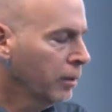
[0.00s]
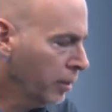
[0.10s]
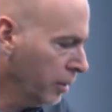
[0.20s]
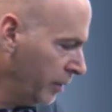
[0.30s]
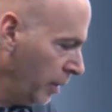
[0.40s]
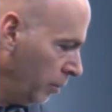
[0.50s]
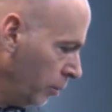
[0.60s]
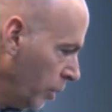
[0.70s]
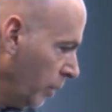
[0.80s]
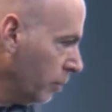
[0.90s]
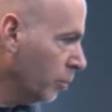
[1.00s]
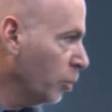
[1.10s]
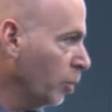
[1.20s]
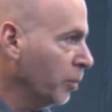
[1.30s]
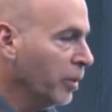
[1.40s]
And they said, yes,
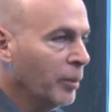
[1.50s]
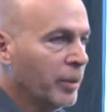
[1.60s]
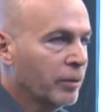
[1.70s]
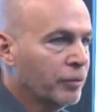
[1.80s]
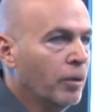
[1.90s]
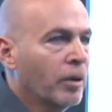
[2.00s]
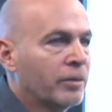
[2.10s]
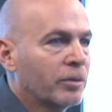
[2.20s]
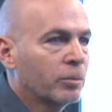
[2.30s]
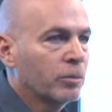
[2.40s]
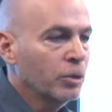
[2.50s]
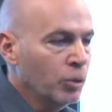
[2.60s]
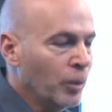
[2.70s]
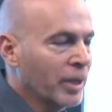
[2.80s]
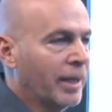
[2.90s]
what do you mean? Of course. You
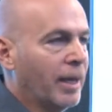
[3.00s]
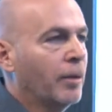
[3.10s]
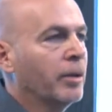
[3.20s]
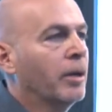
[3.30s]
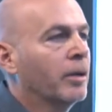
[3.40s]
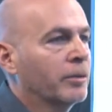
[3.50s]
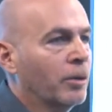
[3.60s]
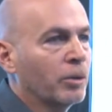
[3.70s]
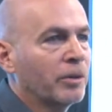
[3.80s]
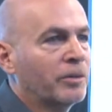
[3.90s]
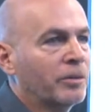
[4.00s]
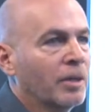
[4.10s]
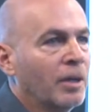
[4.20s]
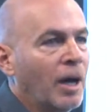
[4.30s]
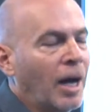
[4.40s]
don't want to carry all this
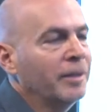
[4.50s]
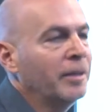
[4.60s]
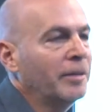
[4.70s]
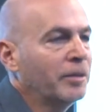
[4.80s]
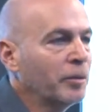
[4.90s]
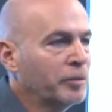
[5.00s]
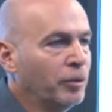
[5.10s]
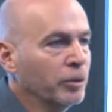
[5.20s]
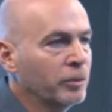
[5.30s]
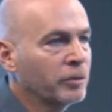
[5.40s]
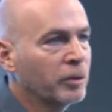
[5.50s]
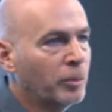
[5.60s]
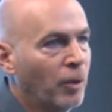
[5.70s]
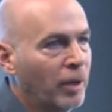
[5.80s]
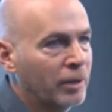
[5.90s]
unnecessary photos in your
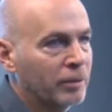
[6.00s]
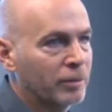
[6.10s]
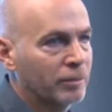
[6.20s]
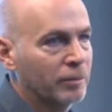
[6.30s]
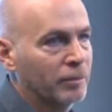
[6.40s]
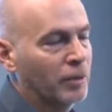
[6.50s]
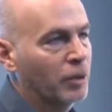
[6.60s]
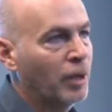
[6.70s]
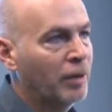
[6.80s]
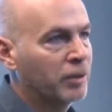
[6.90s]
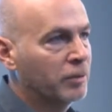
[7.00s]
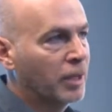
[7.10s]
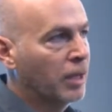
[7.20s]
pockets. But you have the